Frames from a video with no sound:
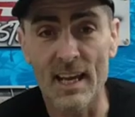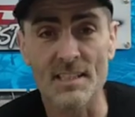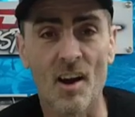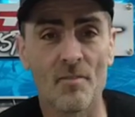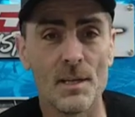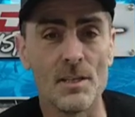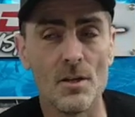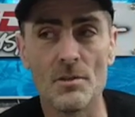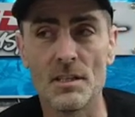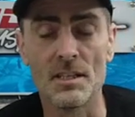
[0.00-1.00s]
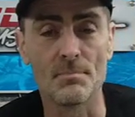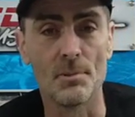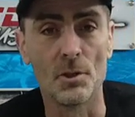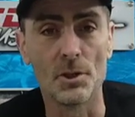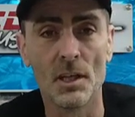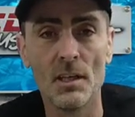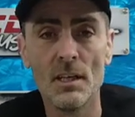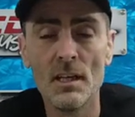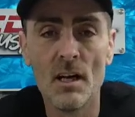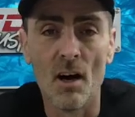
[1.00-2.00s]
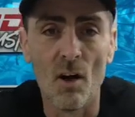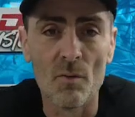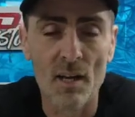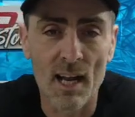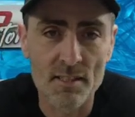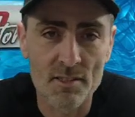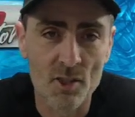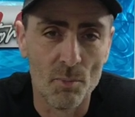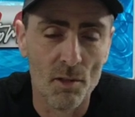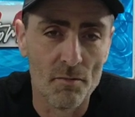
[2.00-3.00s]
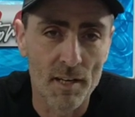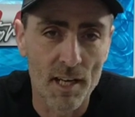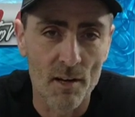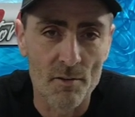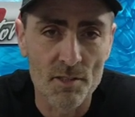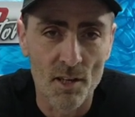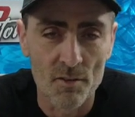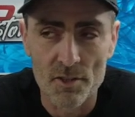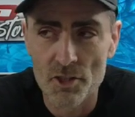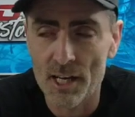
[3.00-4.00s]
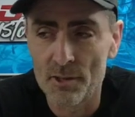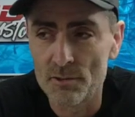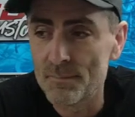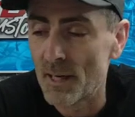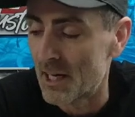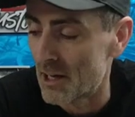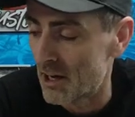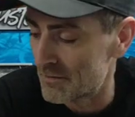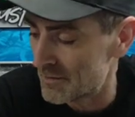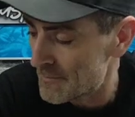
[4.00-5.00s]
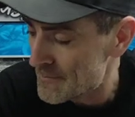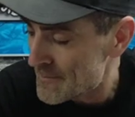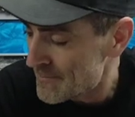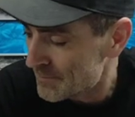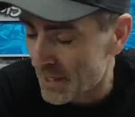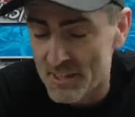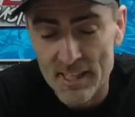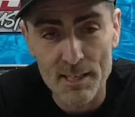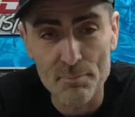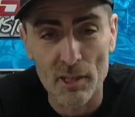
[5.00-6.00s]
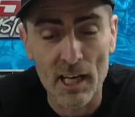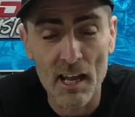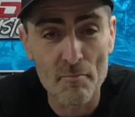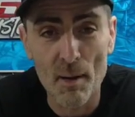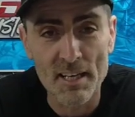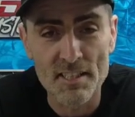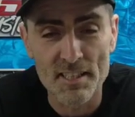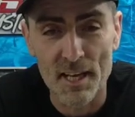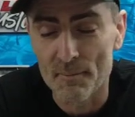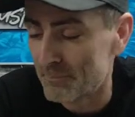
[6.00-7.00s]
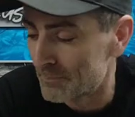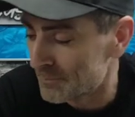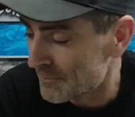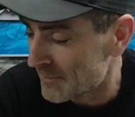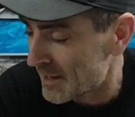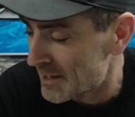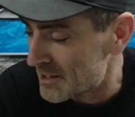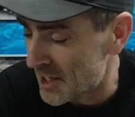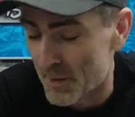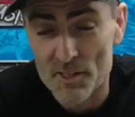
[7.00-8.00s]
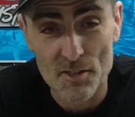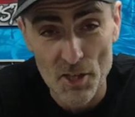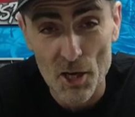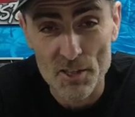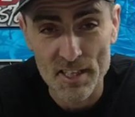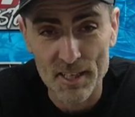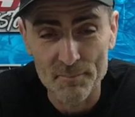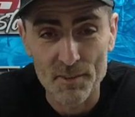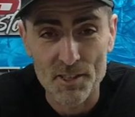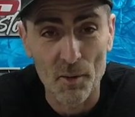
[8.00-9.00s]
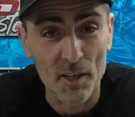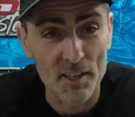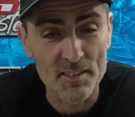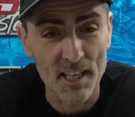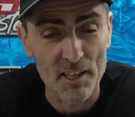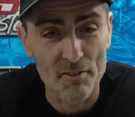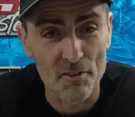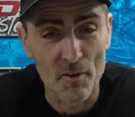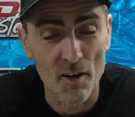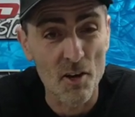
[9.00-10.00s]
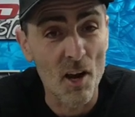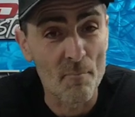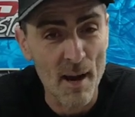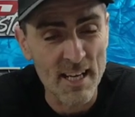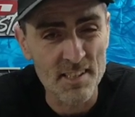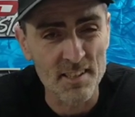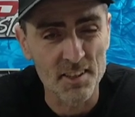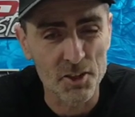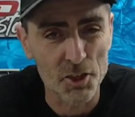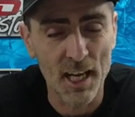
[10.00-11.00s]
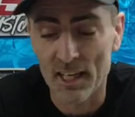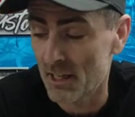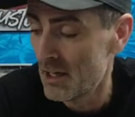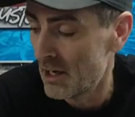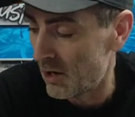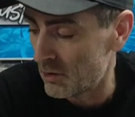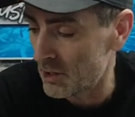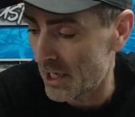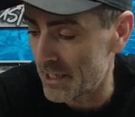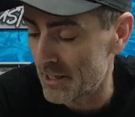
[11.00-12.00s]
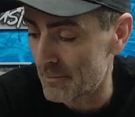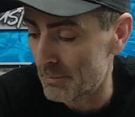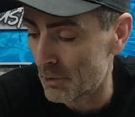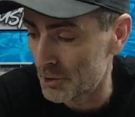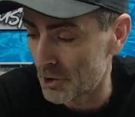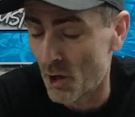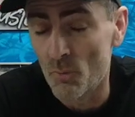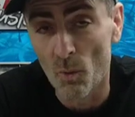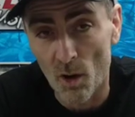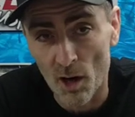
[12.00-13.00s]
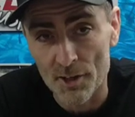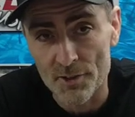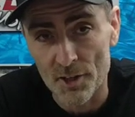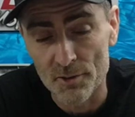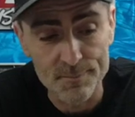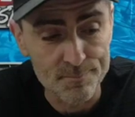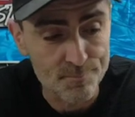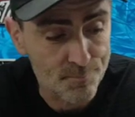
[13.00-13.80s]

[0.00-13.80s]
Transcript: is I've been using this brush on the last couple of videos on the channel and I've deliberately left painting it so it's dirty, so I can take you through a maintenance check on cleaning a brush, on what I do